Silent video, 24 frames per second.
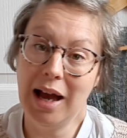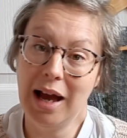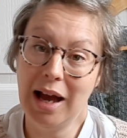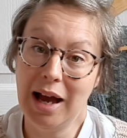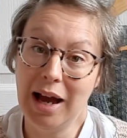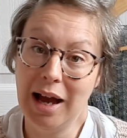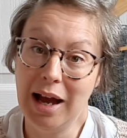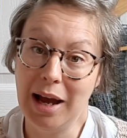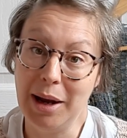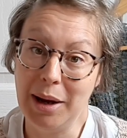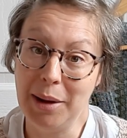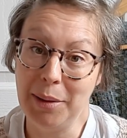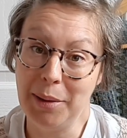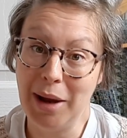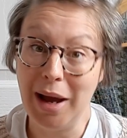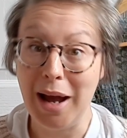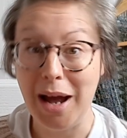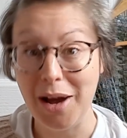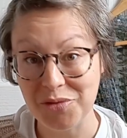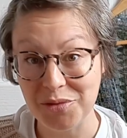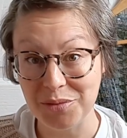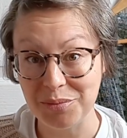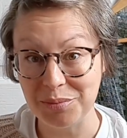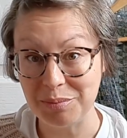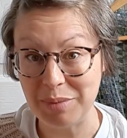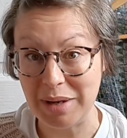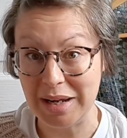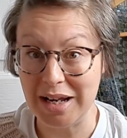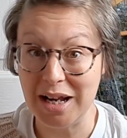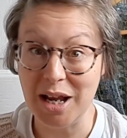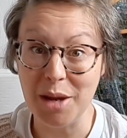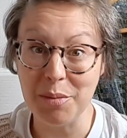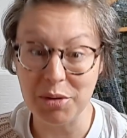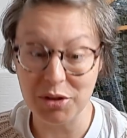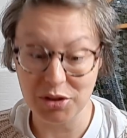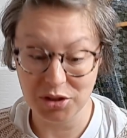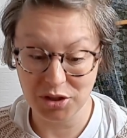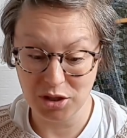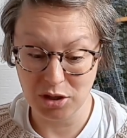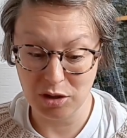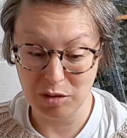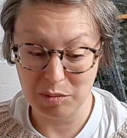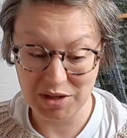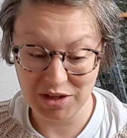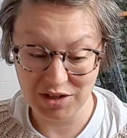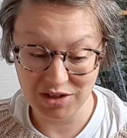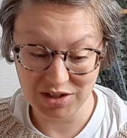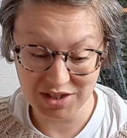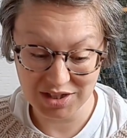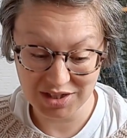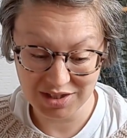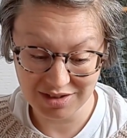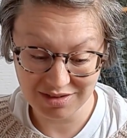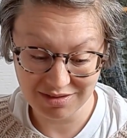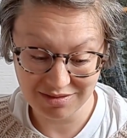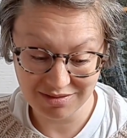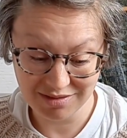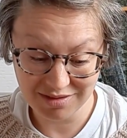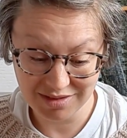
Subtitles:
I haven't been able to because